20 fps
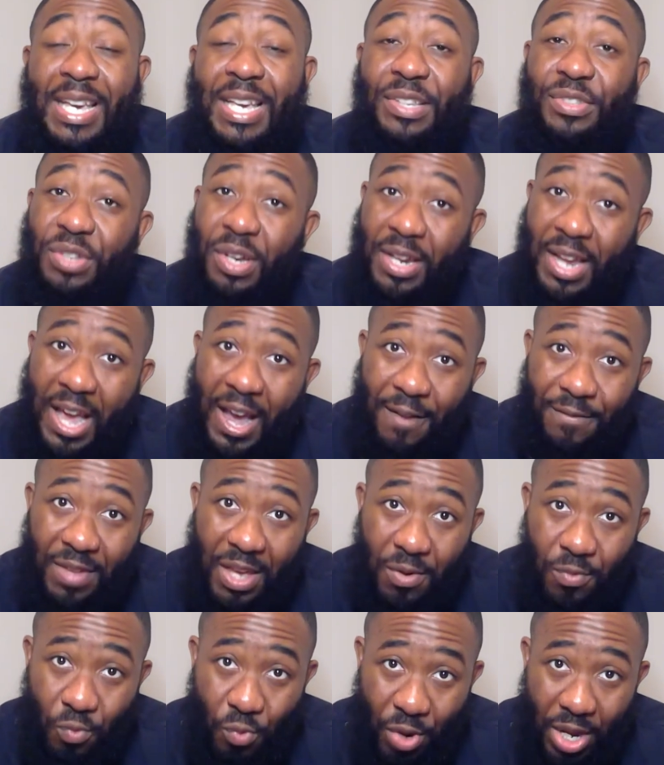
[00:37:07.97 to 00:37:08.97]
He's going to have
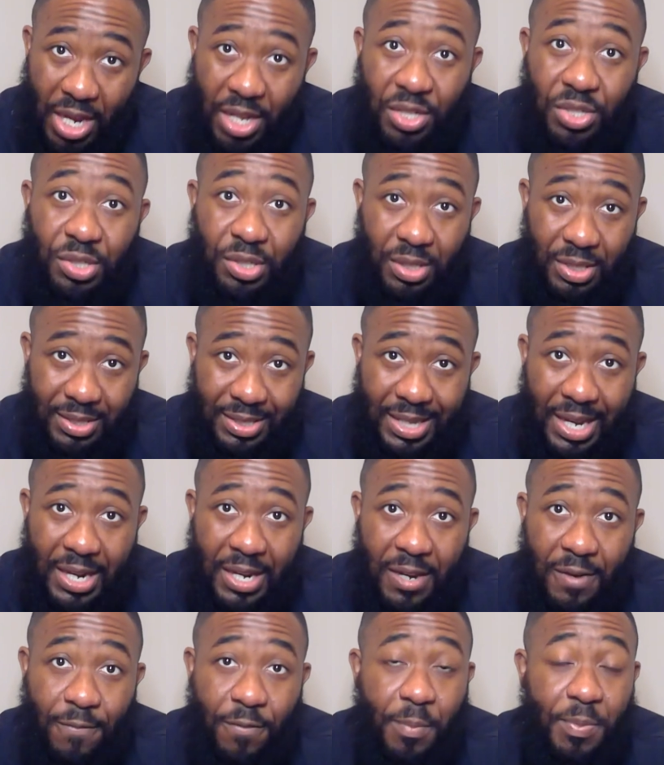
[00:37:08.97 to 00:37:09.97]
that rage still
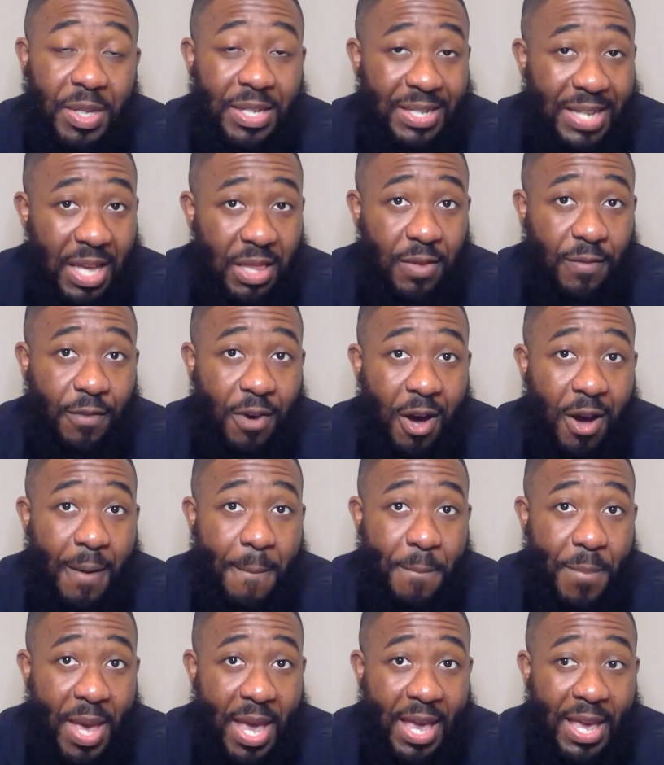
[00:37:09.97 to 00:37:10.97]
inside of him from the death of
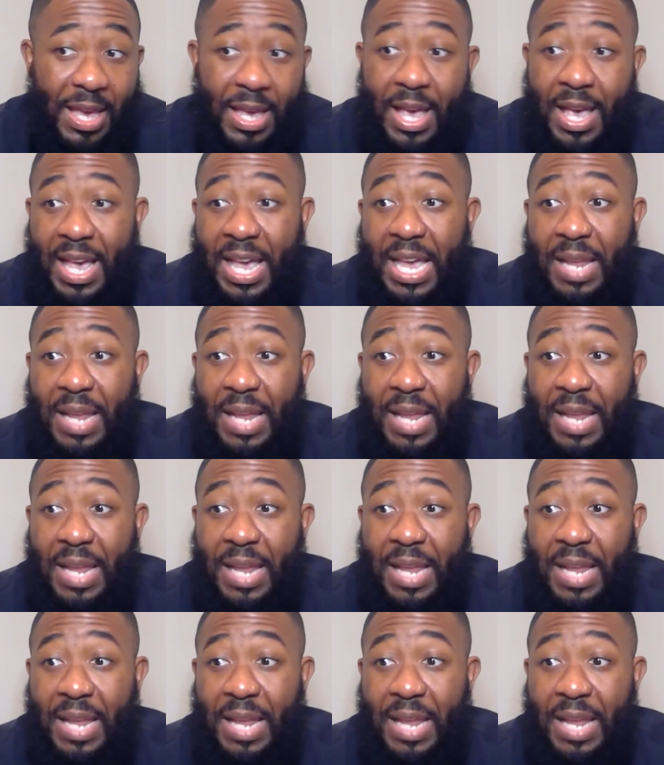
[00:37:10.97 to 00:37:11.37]
Aunt May